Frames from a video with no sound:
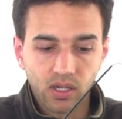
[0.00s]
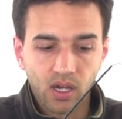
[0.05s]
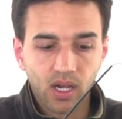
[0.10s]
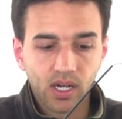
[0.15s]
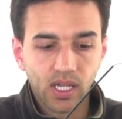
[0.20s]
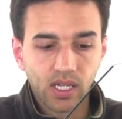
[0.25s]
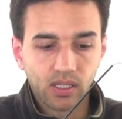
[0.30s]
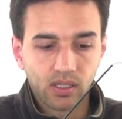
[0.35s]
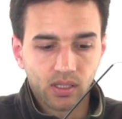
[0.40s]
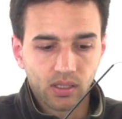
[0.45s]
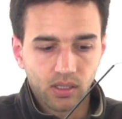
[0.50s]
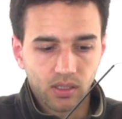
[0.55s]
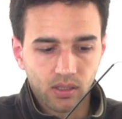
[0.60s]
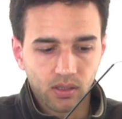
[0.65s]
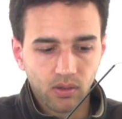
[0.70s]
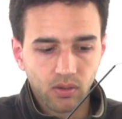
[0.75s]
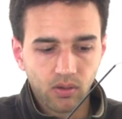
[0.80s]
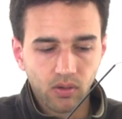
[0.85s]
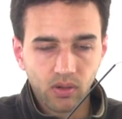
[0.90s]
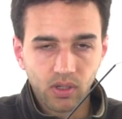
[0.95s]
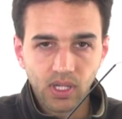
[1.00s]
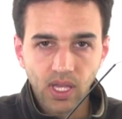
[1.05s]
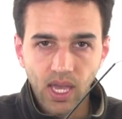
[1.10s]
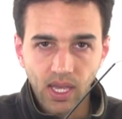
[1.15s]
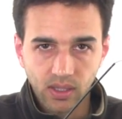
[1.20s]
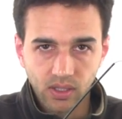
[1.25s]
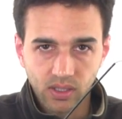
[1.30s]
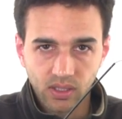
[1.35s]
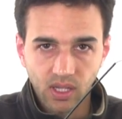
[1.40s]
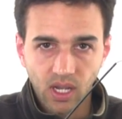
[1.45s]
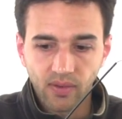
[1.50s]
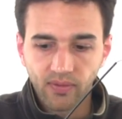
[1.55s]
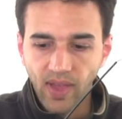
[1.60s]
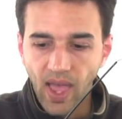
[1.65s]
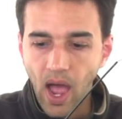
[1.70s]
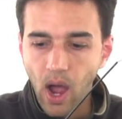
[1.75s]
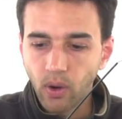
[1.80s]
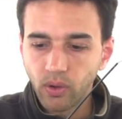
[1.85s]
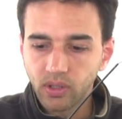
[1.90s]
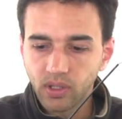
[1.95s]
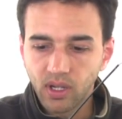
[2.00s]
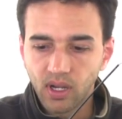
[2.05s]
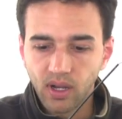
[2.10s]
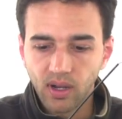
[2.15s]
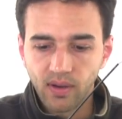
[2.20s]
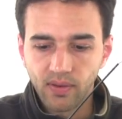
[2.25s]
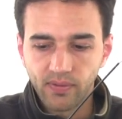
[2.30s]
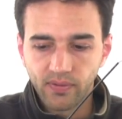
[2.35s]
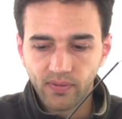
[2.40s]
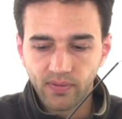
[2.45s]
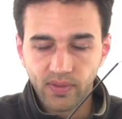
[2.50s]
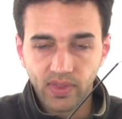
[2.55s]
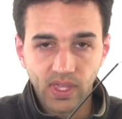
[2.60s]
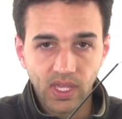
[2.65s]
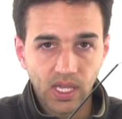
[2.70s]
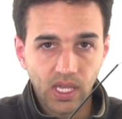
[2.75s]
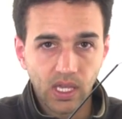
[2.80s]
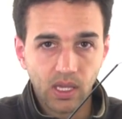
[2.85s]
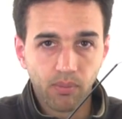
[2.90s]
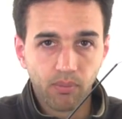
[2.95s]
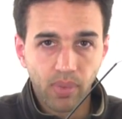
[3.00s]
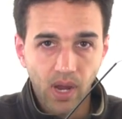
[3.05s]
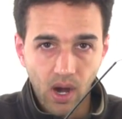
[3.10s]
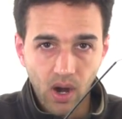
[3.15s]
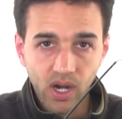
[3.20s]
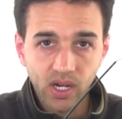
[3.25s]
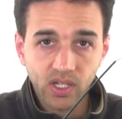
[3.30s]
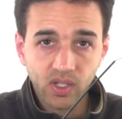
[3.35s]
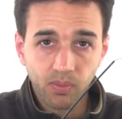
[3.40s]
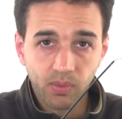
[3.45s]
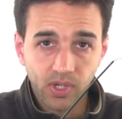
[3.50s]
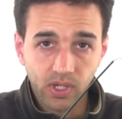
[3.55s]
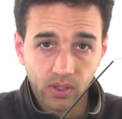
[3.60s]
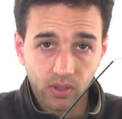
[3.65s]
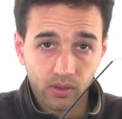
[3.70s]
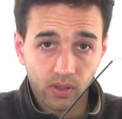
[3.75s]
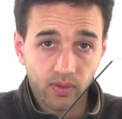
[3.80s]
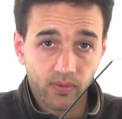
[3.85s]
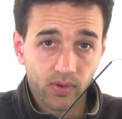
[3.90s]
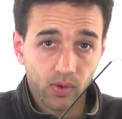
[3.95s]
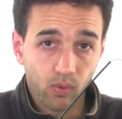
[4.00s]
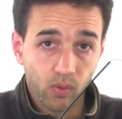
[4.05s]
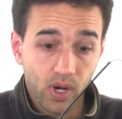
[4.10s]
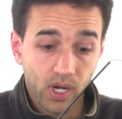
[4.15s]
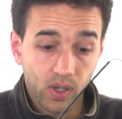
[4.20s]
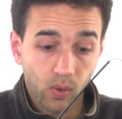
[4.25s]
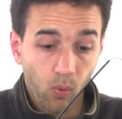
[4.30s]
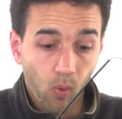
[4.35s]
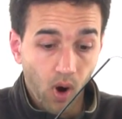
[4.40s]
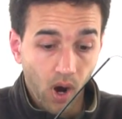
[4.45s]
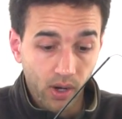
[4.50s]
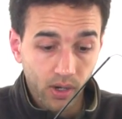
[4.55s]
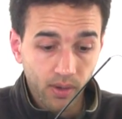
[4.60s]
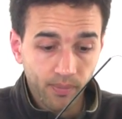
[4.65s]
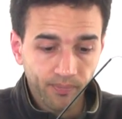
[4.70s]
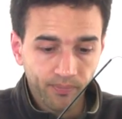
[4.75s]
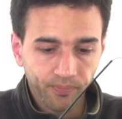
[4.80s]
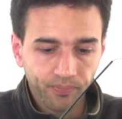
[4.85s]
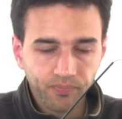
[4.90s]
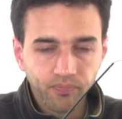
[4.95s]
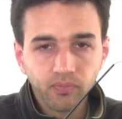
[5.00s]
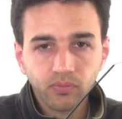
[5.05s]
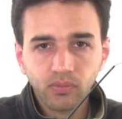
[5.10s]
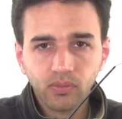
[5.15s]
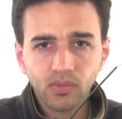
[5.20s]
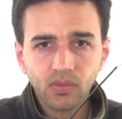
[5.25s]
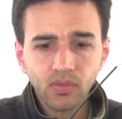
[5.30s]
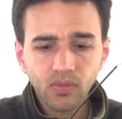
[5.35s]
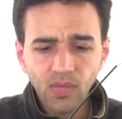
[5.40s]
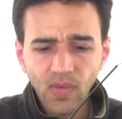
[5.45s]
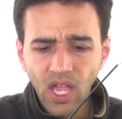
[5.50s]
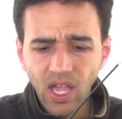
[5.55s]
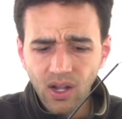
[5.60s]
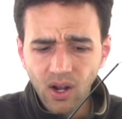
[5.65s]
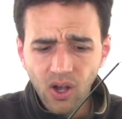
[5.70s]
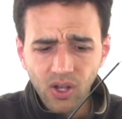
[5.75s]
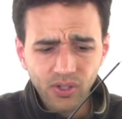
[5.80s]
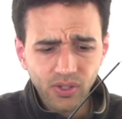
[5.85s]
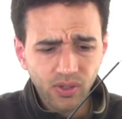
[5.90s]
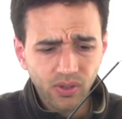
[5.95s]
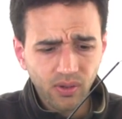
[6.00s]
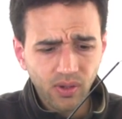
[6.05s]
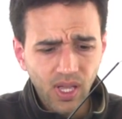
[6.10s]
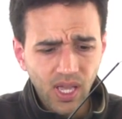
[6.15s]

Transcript: on it to get stuff out of the bearings, particularly if you're running water. And also,